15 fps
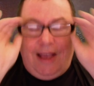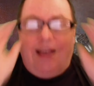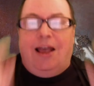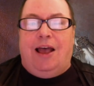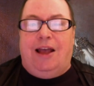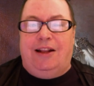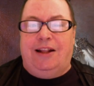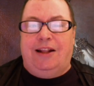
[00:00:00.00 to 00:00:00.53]

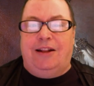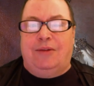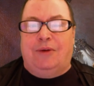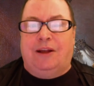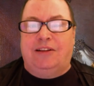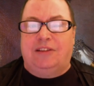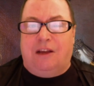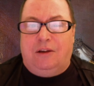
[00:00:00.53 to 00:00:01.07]
At any rate,
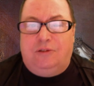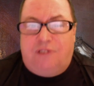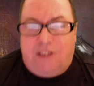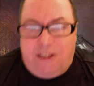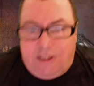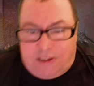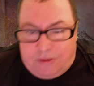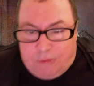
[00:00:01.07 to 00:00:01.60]
I'll see
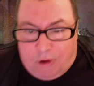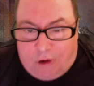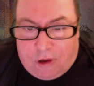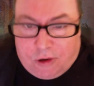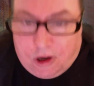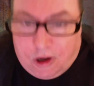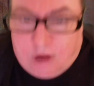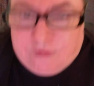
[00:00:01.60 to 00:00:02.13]
you tomorrow,
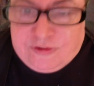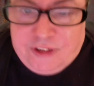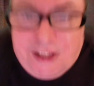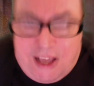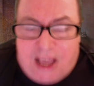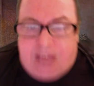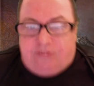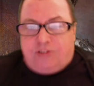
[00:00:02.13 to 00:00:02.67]
hopefully.
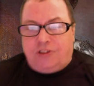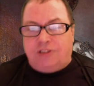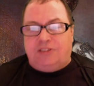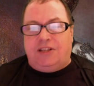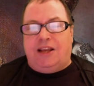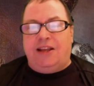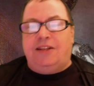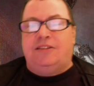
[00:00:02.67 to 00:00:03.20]
Have a good
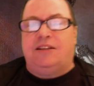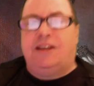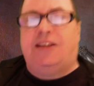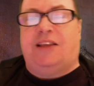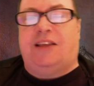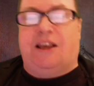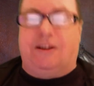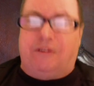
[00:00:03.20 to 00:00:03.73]
day, take
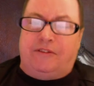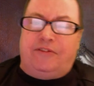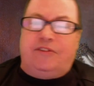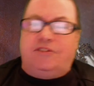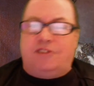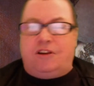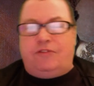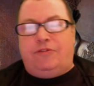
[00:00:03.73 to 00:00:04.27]
care of
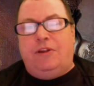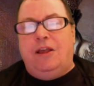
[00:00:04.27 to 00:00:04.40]
yourself.